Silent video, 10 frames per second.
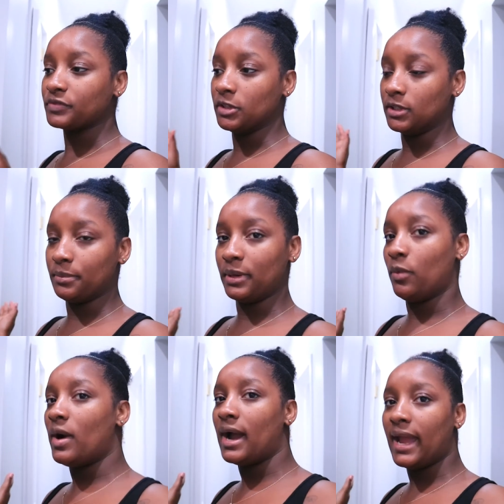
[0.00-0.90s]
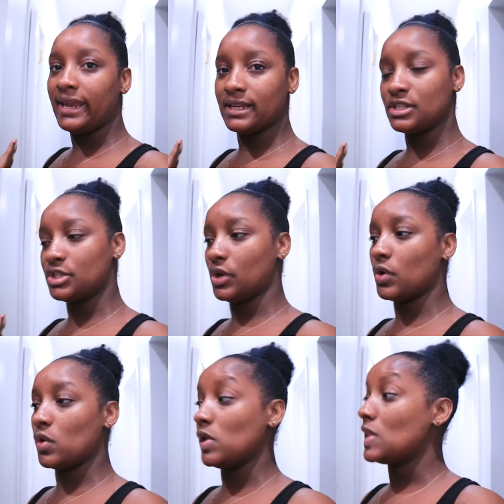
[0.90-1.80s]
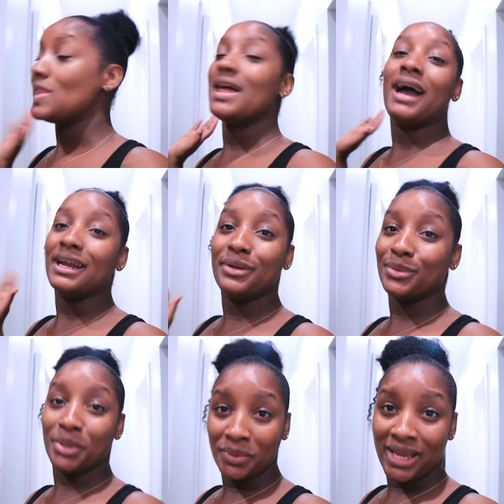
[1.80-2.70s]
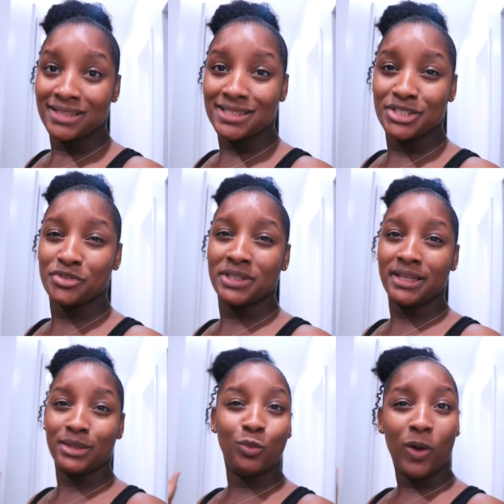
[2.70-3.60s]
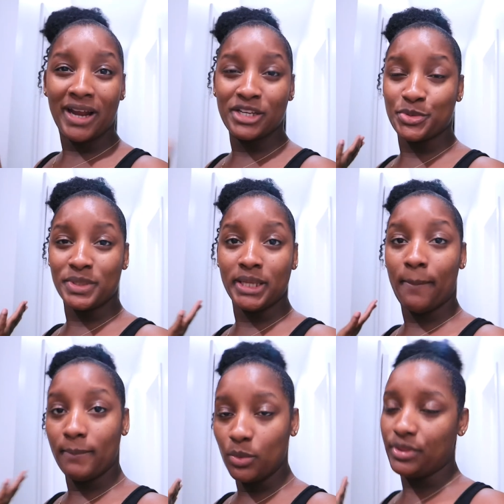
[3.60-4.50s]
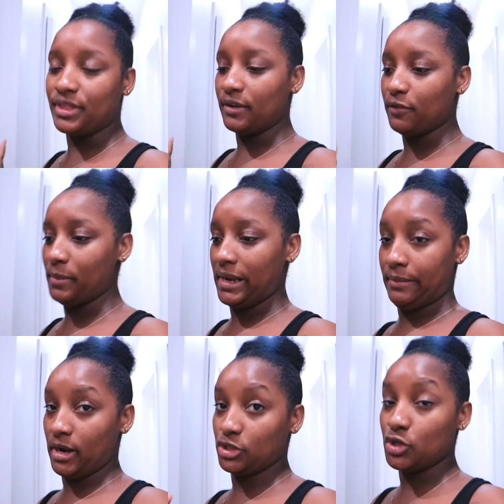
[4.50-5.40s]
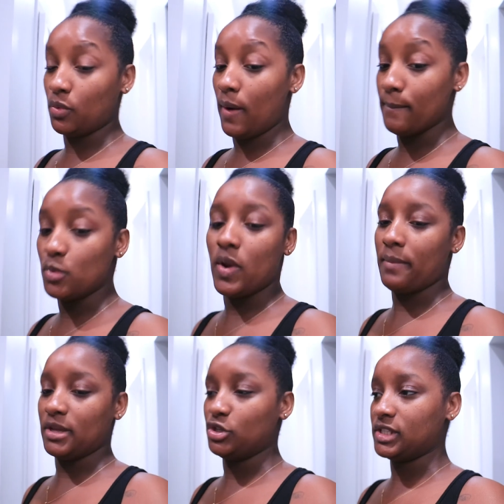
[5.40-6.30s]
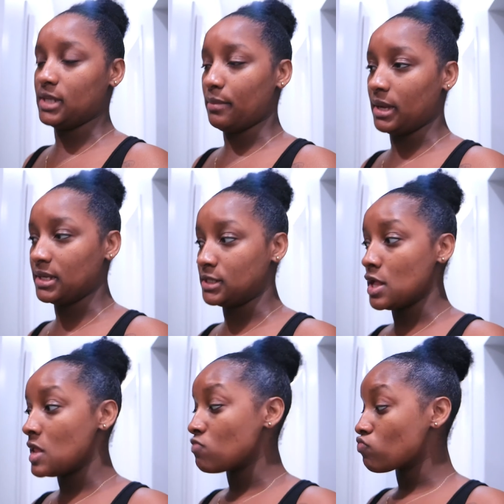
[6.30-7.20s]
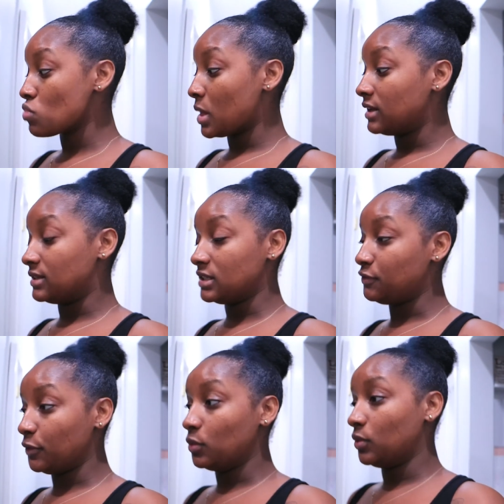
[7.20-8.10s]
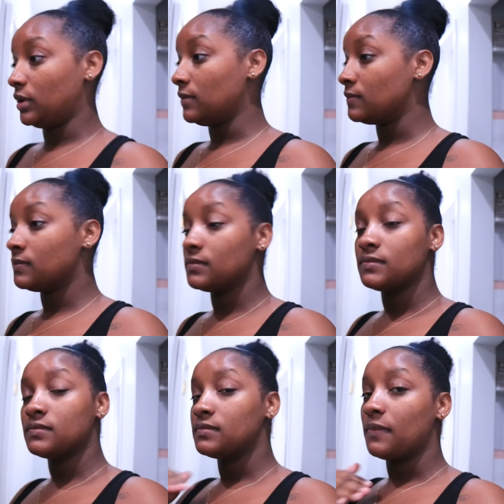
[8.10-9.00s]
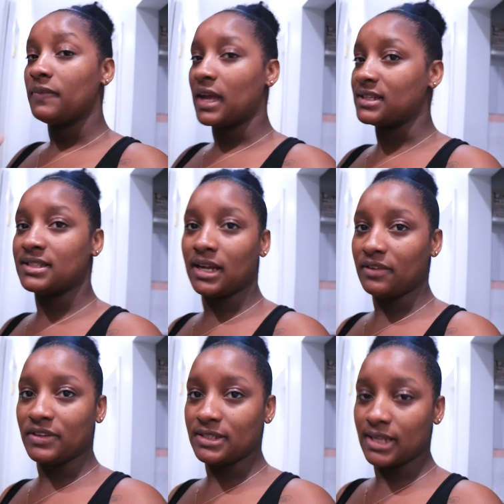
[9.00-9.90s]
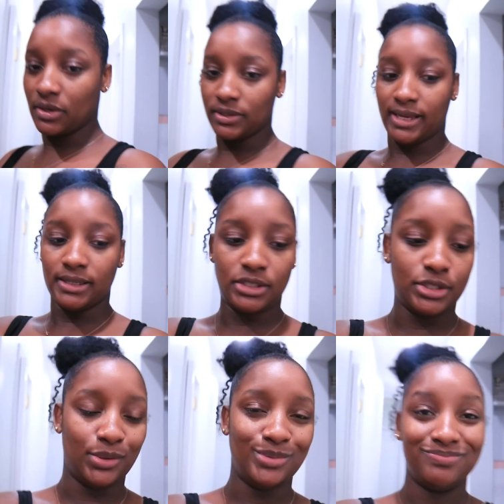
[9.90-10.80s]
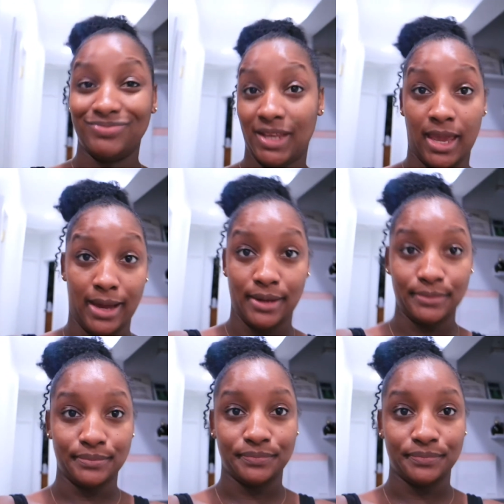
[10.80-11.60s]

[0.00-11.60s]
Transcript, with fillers: a little bit of wine, and so I don't know yet. It's real wine is really a mood thing for me, and I'm not sure what mood I'm in just yet, because this food has not even settled yet. So yeah.